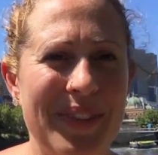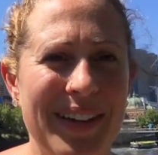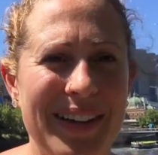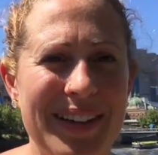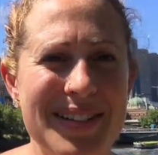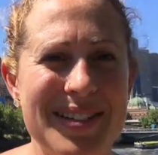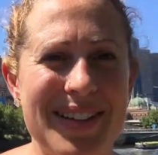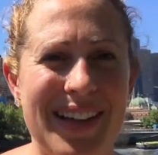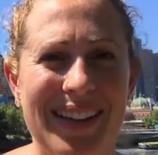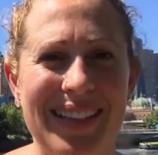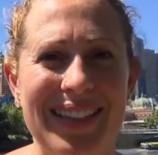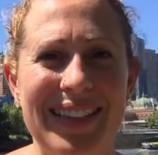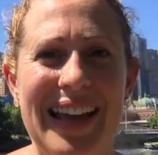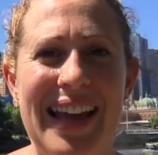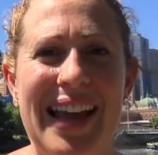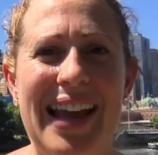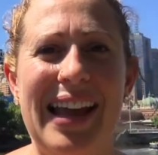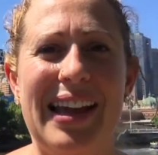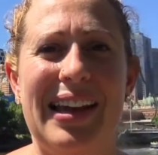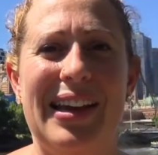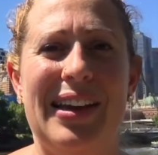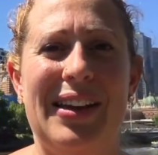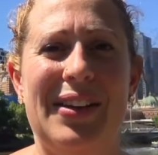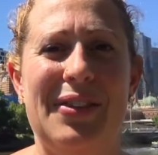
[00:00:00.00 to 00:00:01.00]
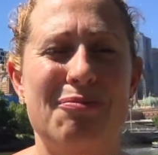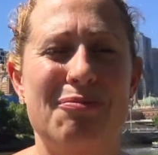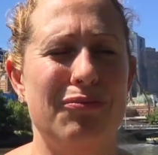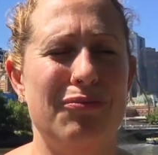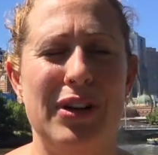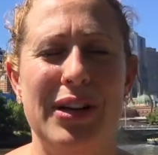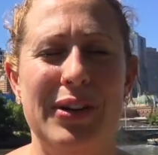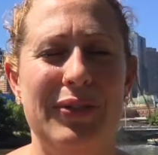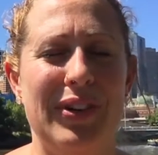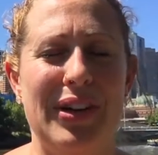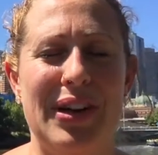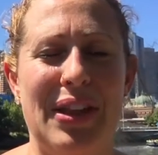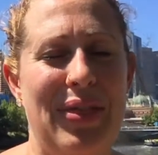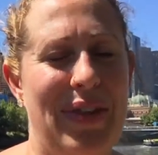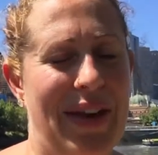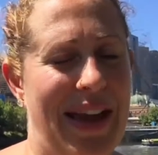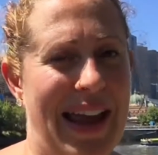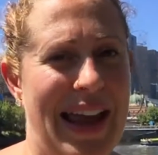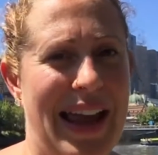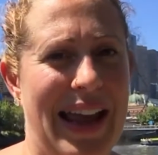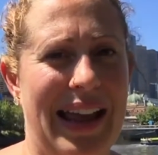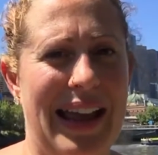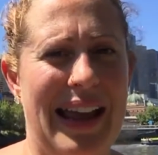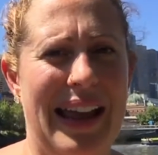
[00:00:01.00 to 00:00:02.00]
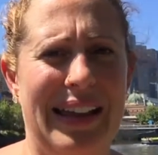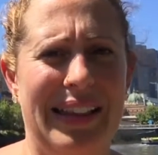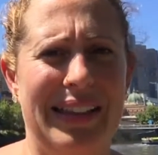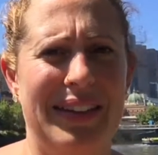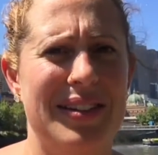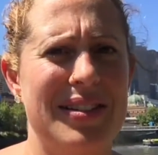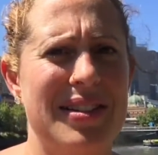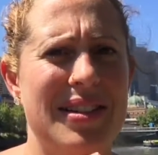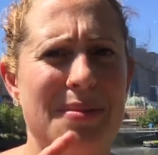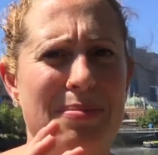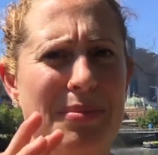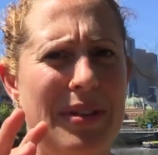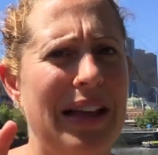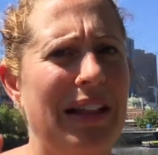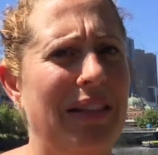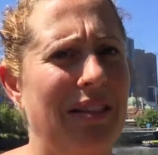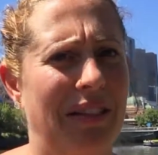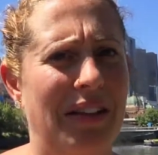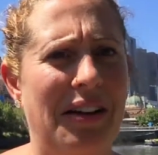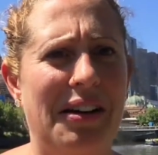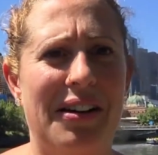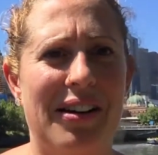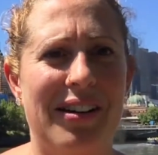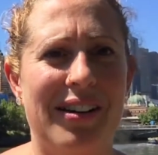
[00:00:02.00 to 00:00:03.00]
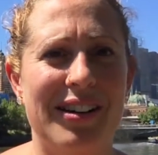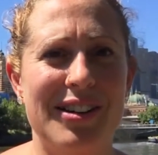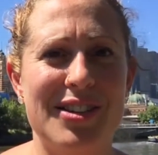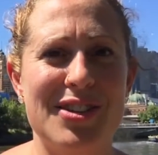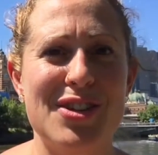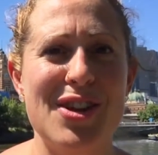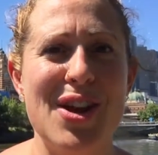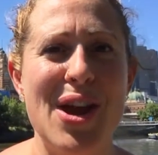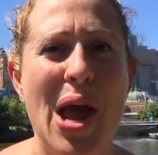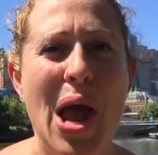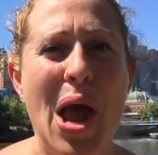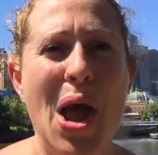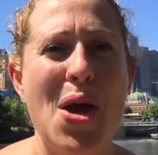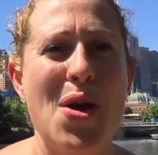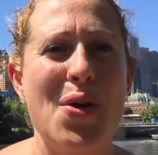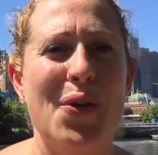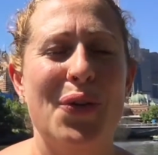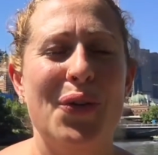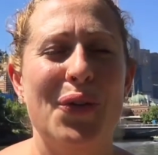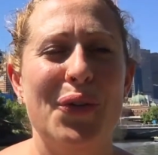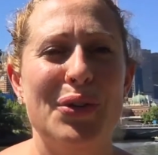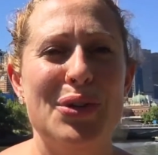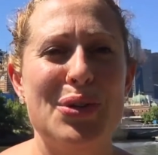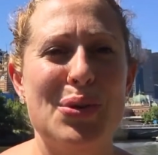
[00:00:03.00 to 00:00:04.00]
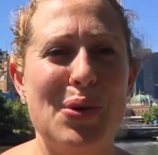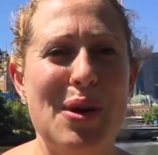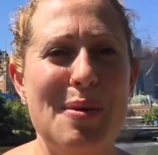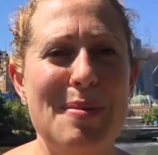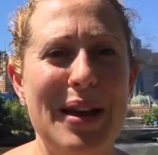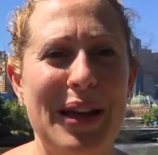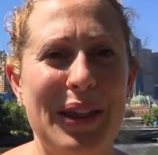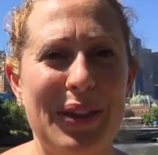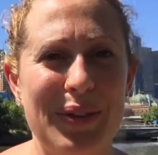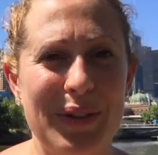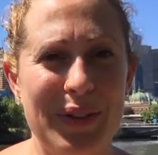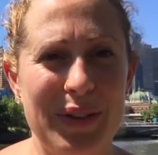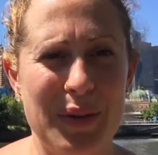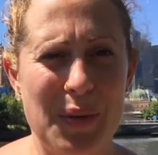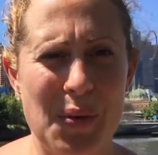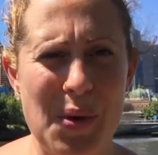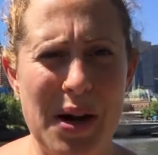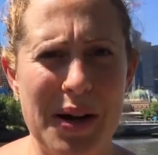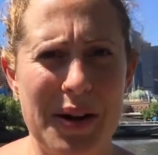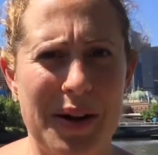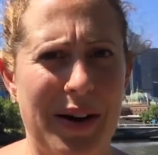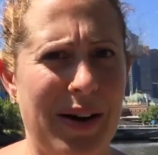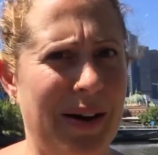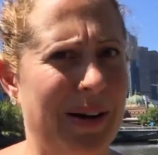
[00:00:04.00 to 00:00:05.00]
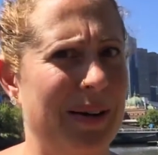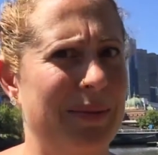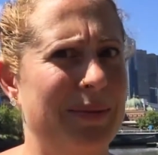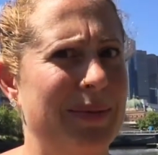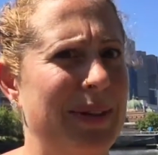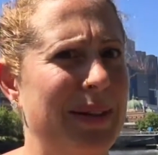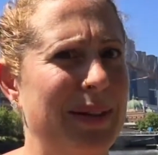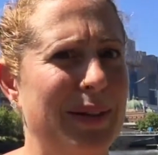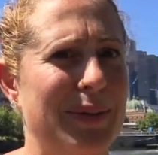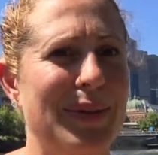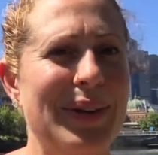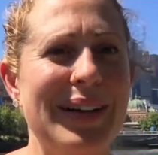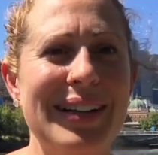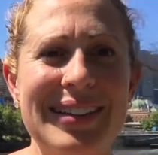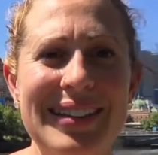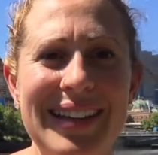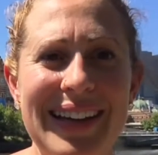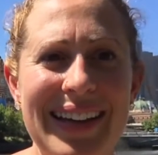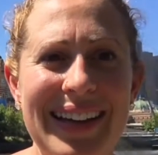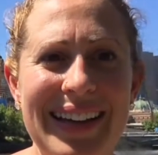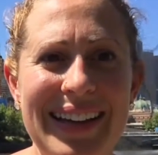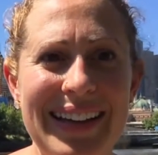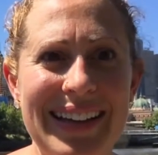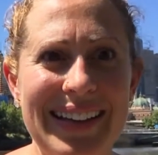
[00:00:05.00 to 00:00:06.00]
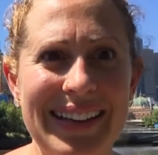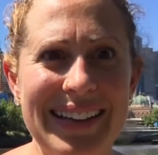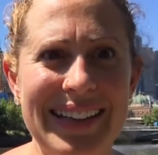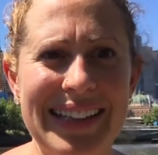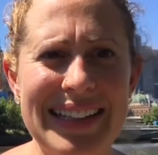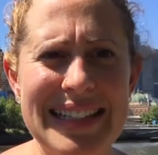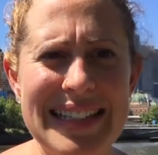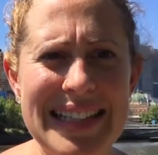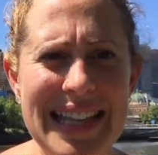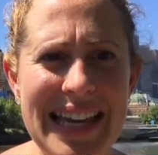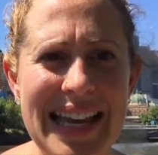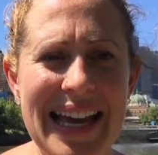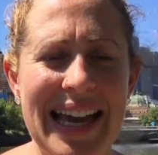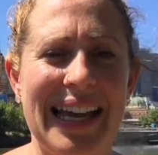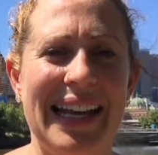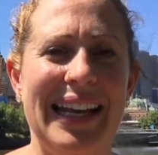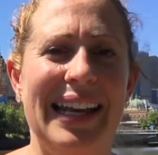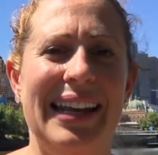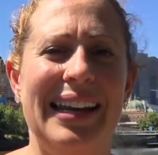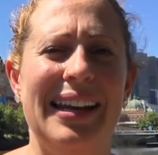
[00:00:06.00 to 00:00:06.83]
There's a lake, river thing, and there's something large swimming through the water, and I'm like, what the hell is that?